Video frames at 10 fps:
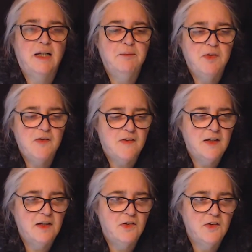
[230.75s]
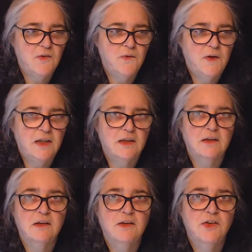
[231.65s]
I'm just going to do
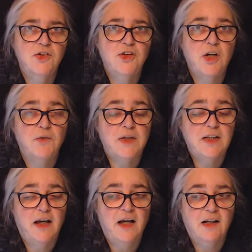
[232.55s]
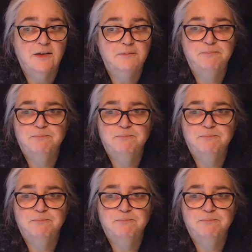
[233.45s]
a show and tell.